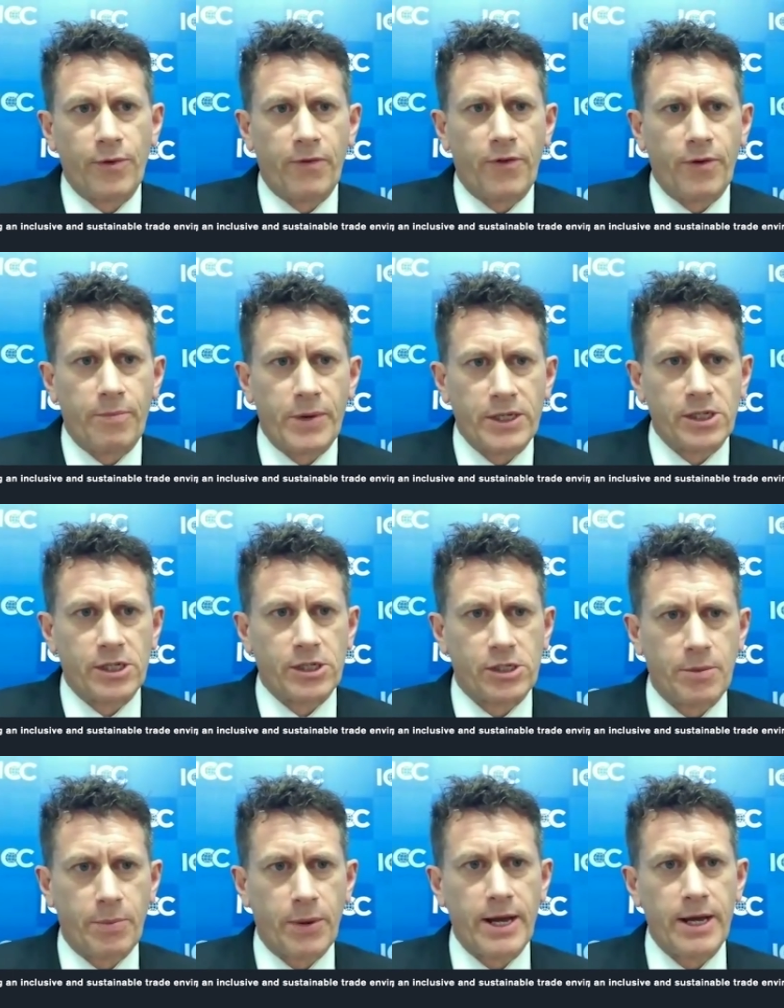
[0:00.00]
for business to
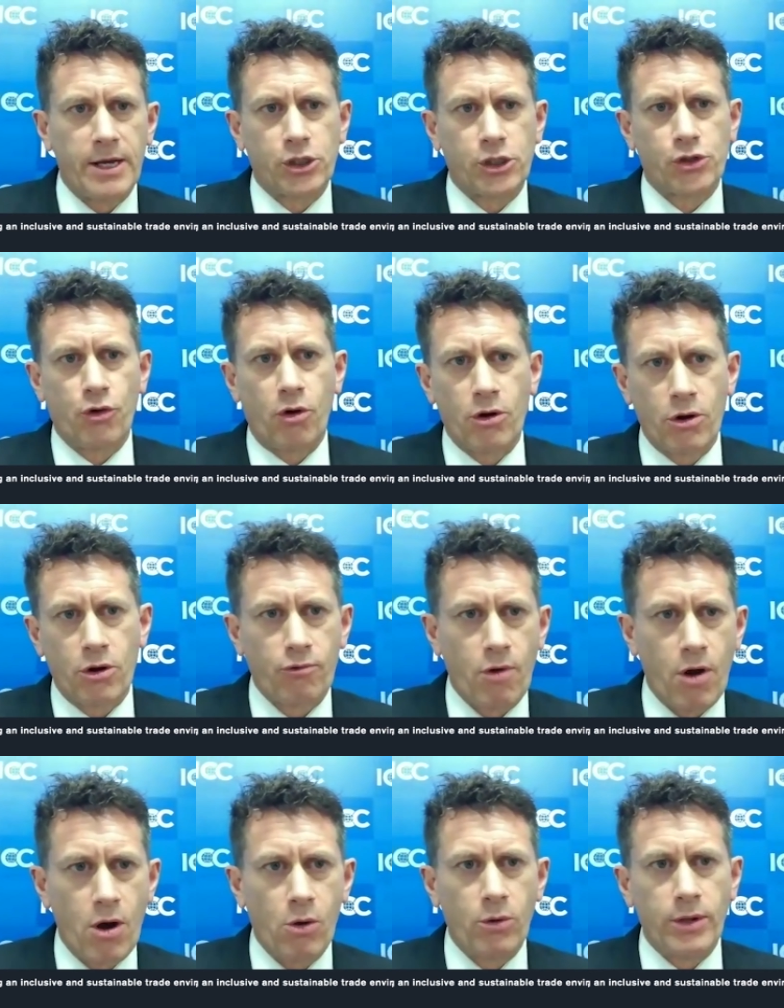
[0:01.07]
play a stronger
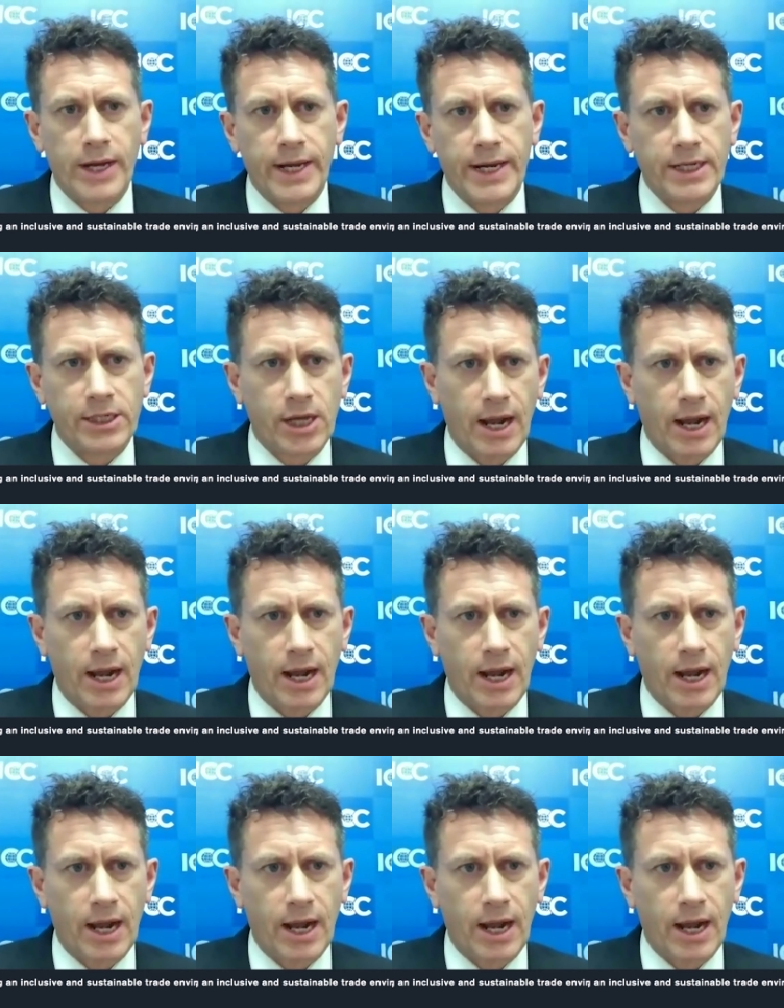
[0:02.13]
role in its